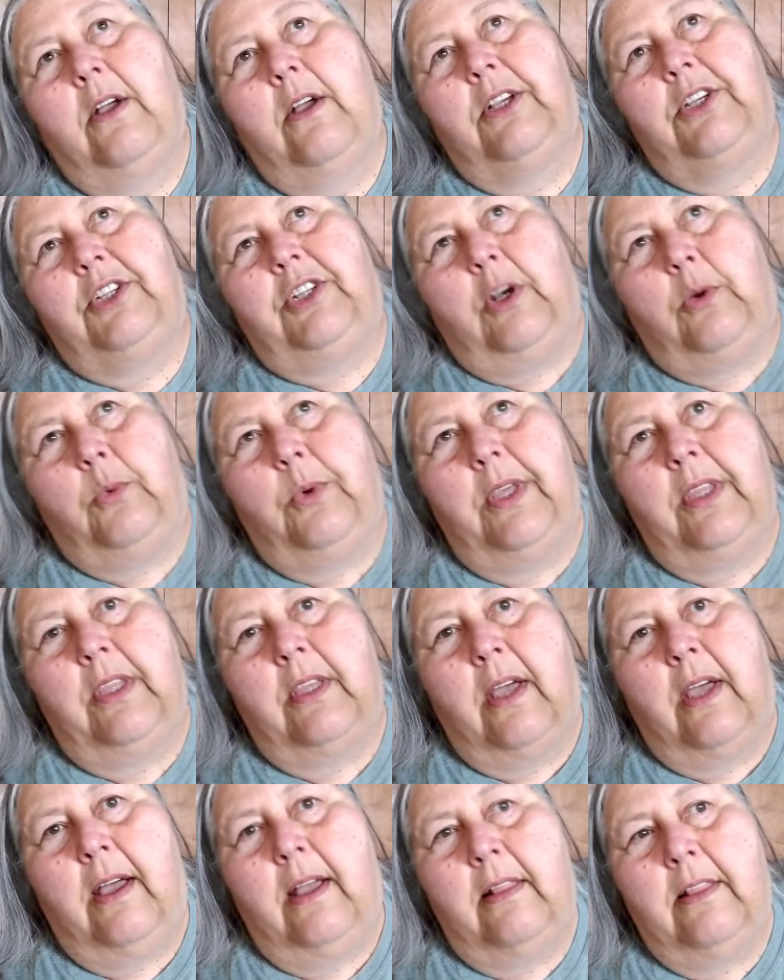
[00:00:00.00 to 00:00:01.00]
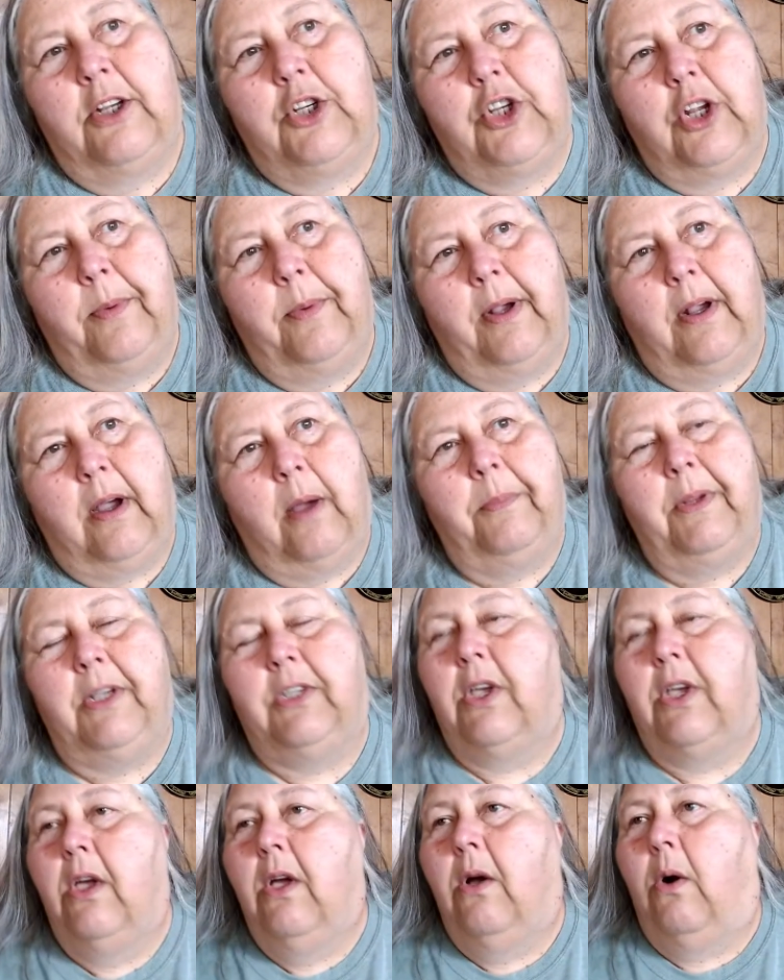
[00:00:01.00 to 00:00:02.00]
Stick with uh, legitimate
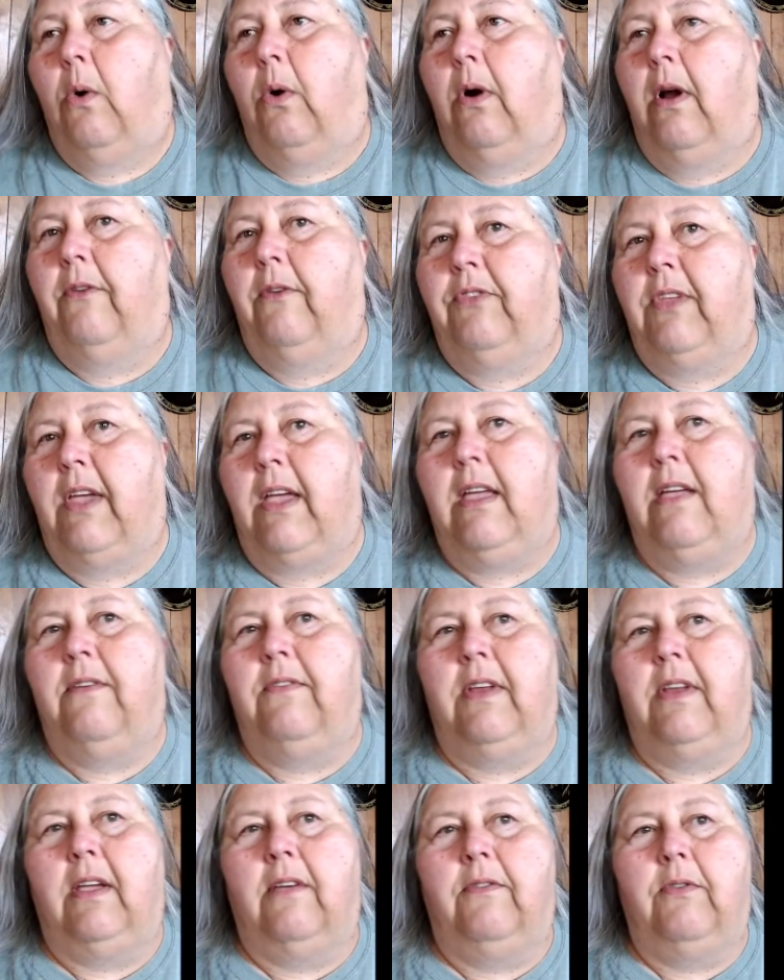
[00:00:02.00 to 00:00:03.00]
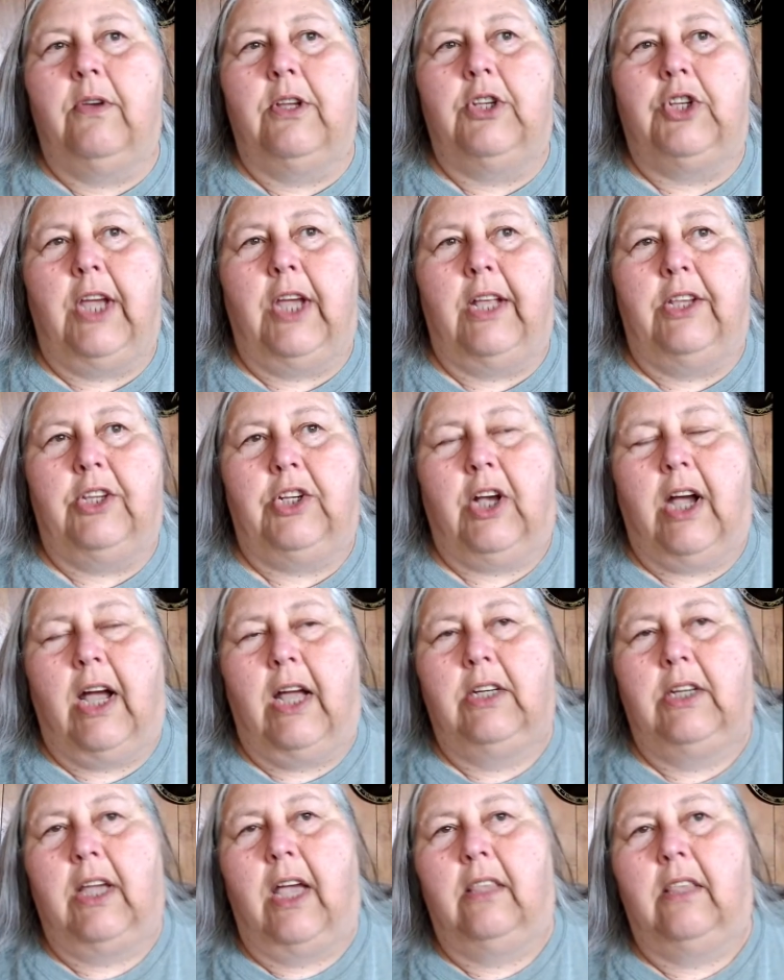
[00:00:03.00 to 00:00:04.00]
companies. Or if they even give you a chance to
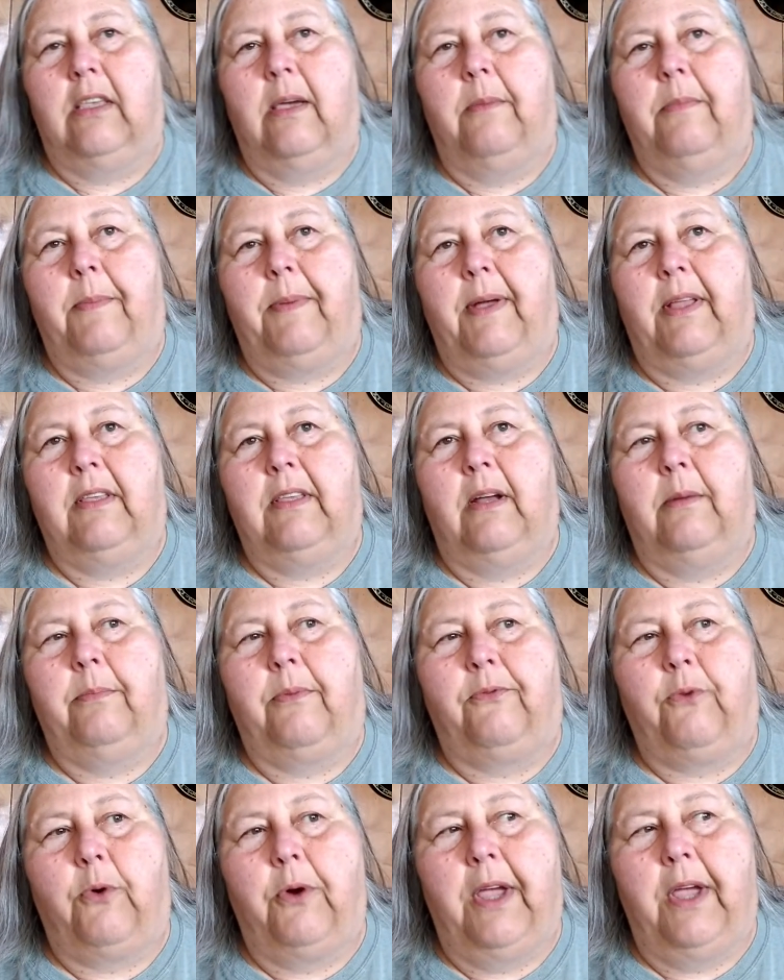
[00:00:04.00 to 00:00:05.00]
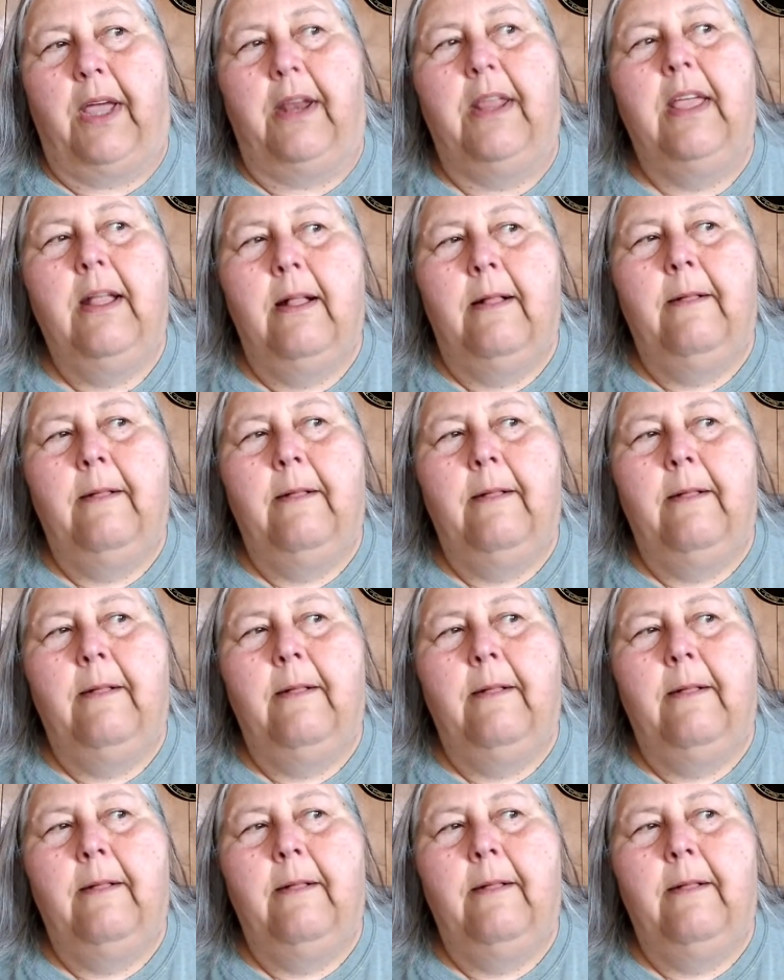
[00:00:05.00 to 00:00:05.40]
contact them about the item beforehand.